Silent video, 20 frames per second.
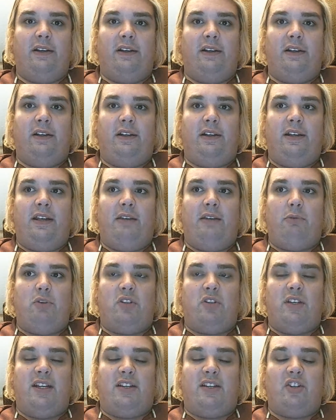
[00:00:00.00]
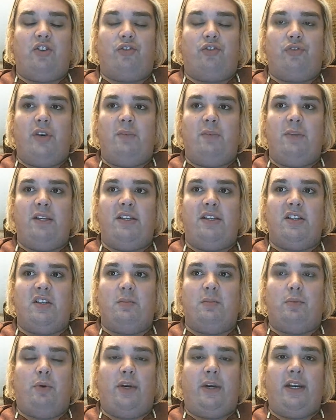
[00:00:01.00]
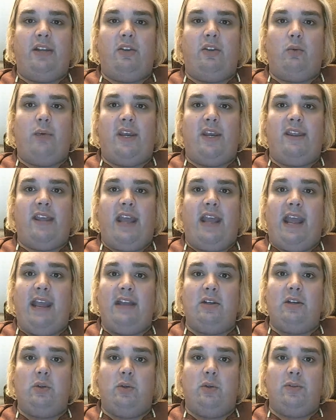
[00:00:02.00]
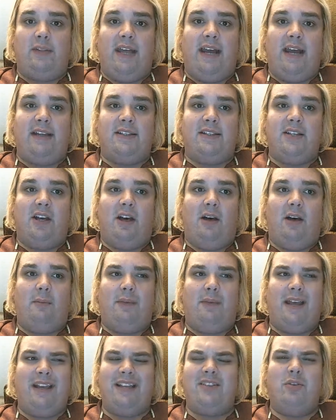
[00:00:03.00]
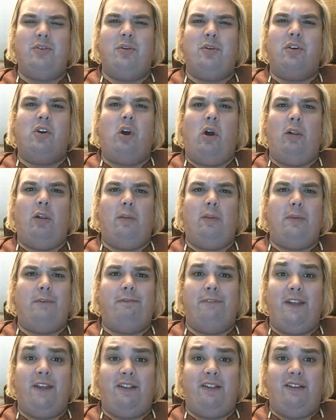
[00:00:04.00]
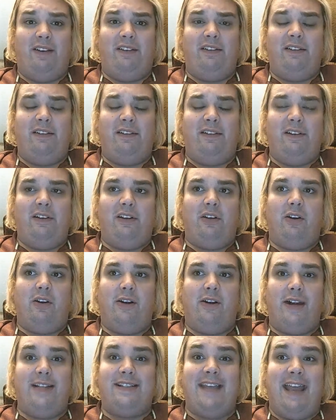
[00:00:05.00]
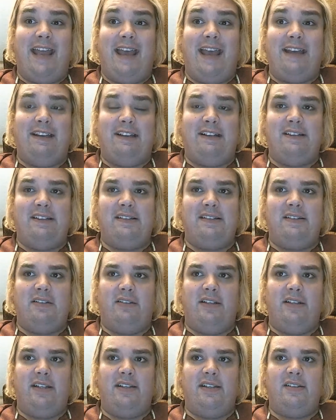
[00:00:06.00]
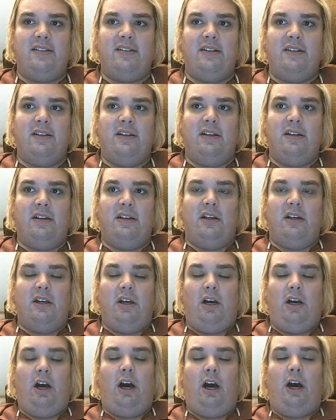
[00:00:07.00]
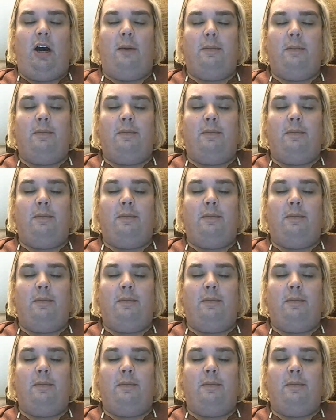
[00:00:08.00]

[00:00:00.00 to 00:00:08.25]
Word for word: it was extremely disappointing the way they handled that. Um, I guess you could call him a villain or antagonist at least. Um,